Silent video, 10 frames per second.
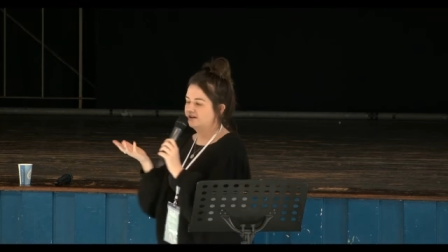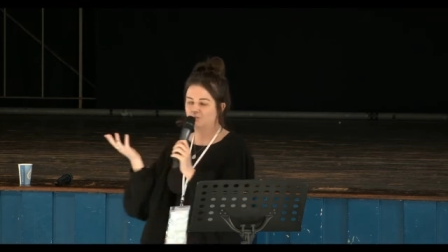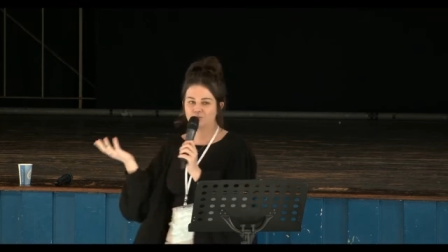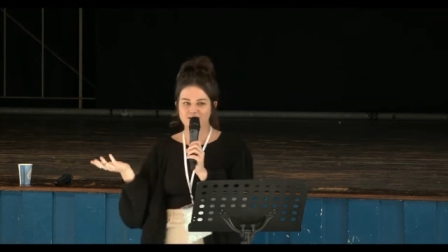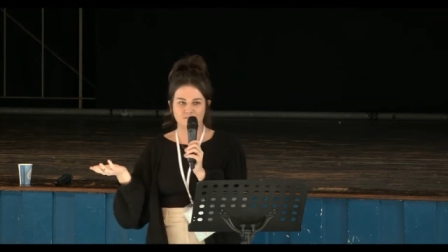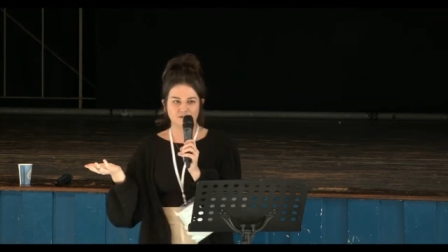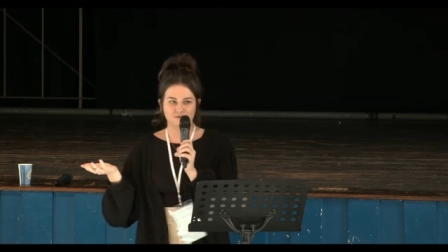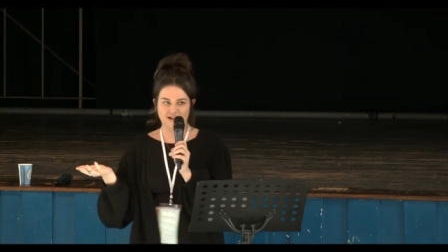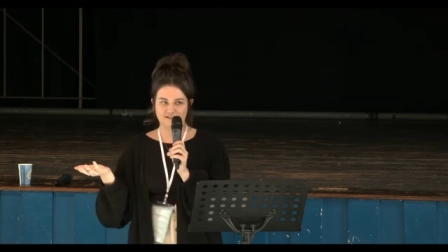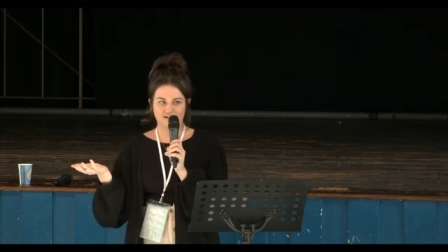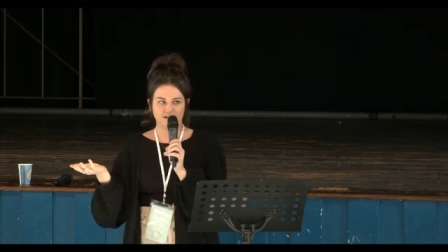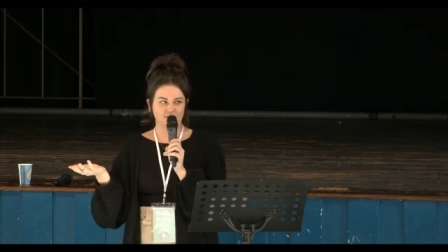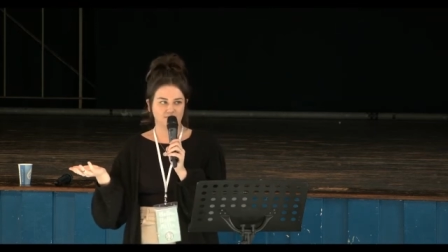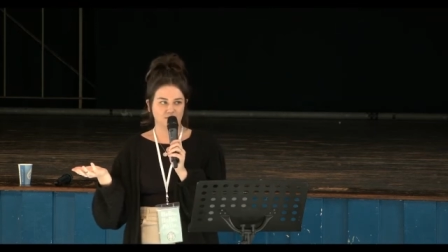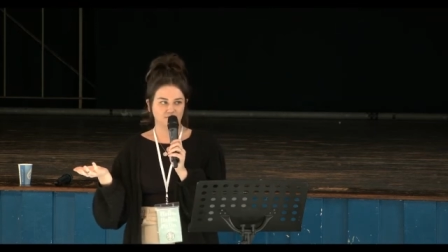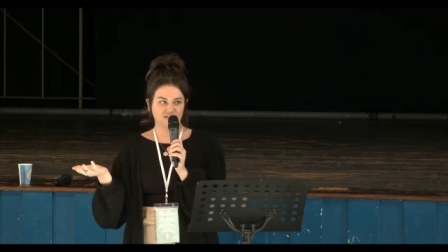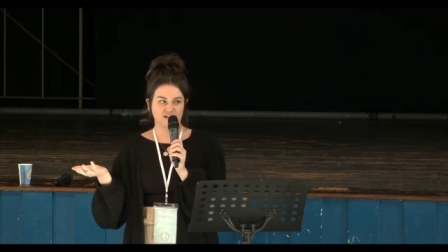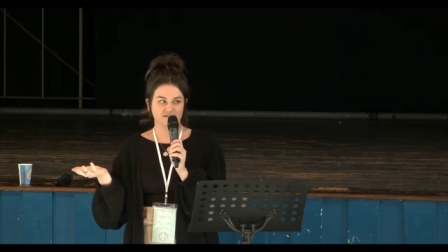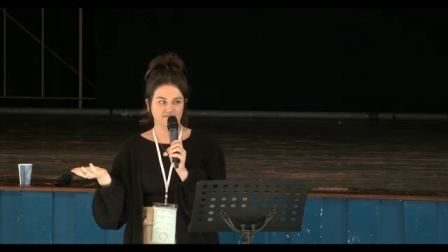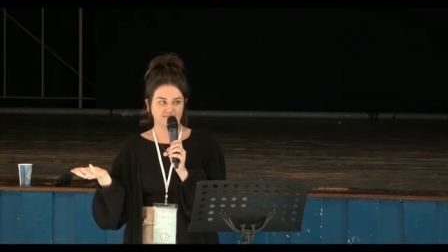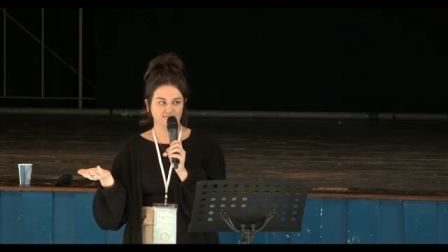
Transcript: what is the middle letter of sin?